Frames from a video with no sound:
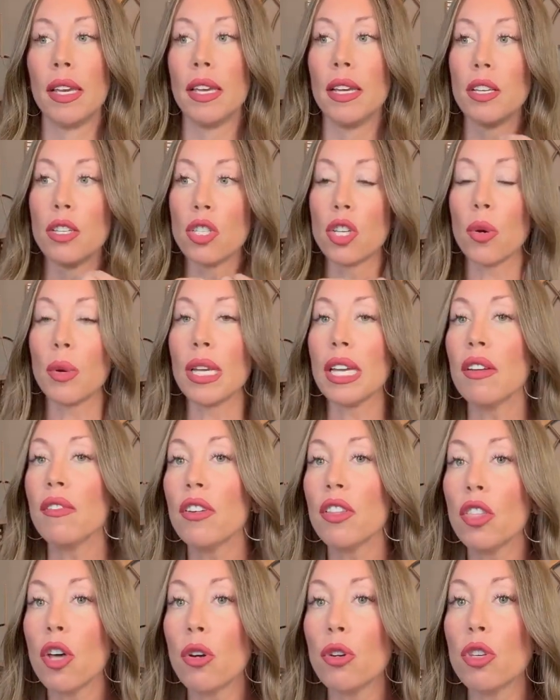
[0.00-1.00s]
So
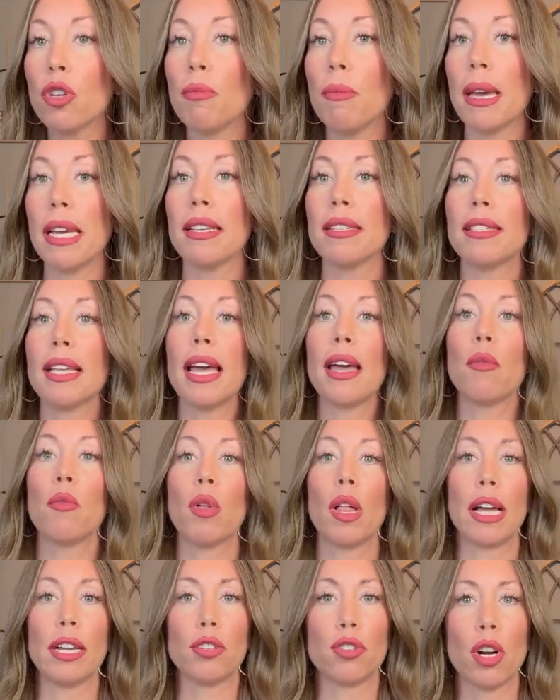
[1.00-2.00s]
even though you may say, well,
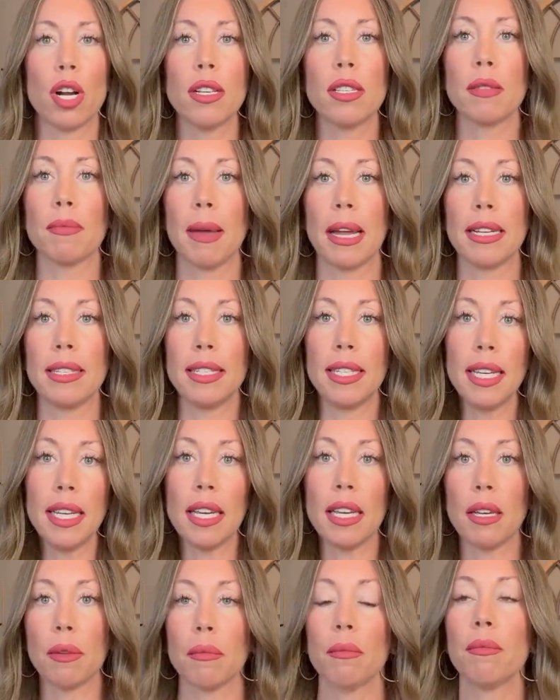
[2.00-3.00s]
I trust my
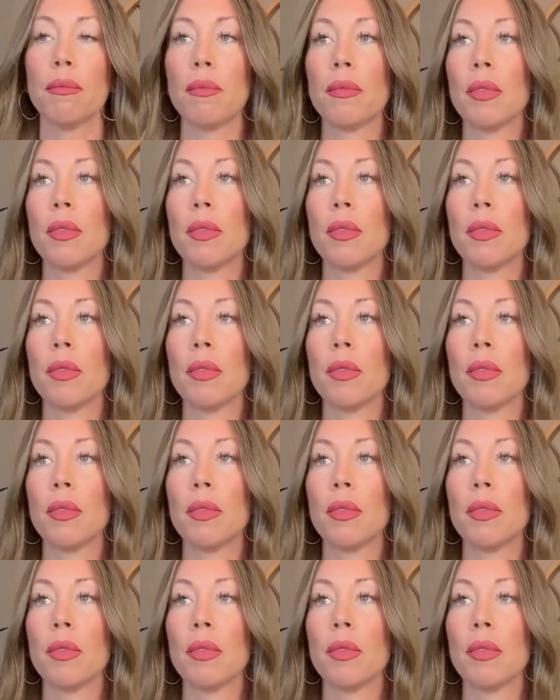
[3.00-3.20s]
team,